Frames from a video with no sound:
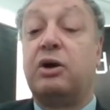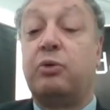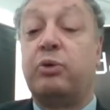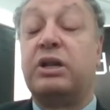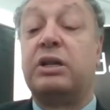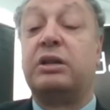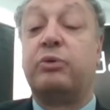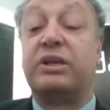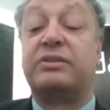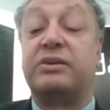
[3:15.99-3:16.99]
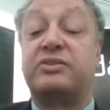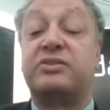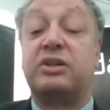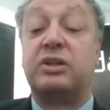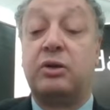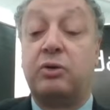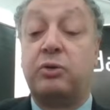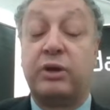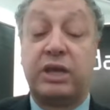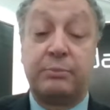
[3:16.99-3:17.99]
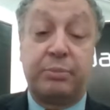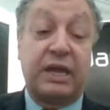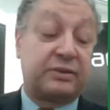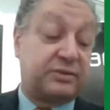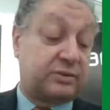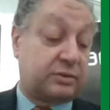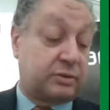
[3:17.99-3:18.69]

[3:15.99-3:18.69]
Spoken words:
will witness low impacts.